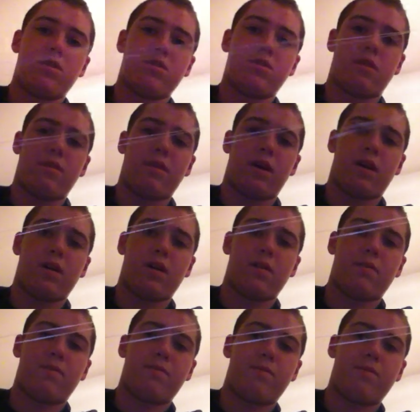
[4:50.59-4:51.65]
So I've got
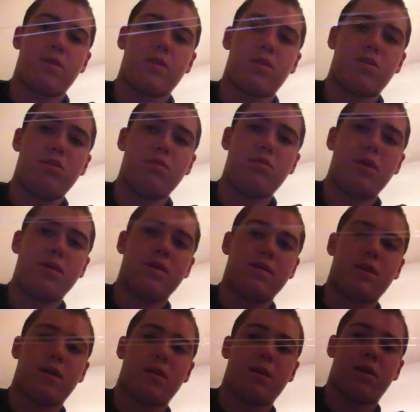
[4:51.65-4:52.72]
2
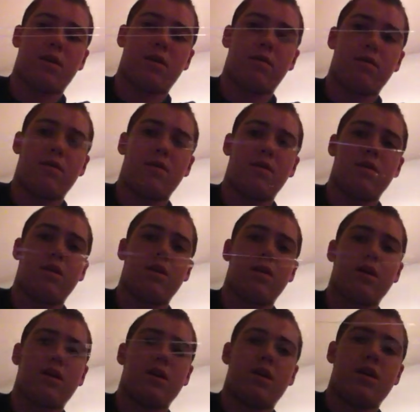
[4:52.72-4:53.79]
pieces coming off,
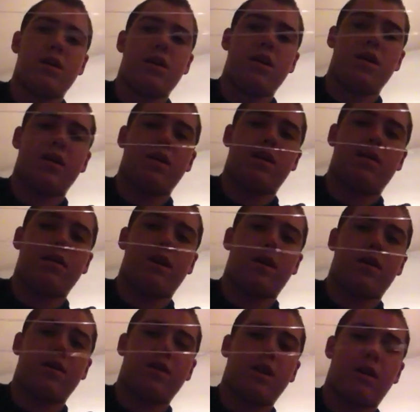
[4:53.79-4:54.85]
and I've
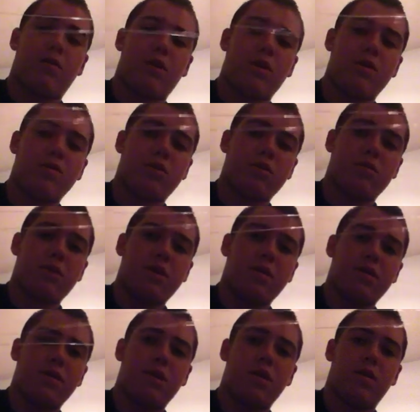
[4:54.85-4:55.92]
got that one short
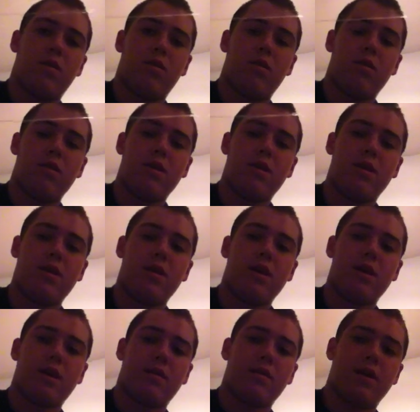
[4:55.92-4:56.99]
piece still,
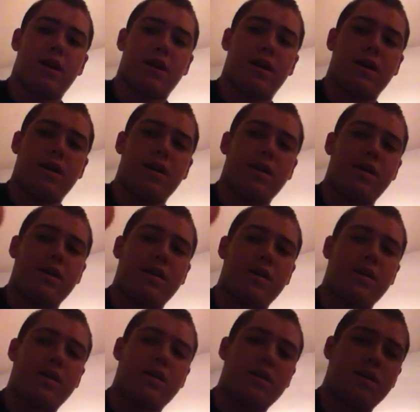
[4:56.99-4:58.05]
and I've got
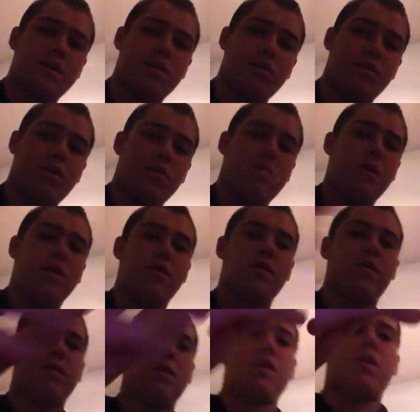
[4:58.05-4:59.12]
this long piece.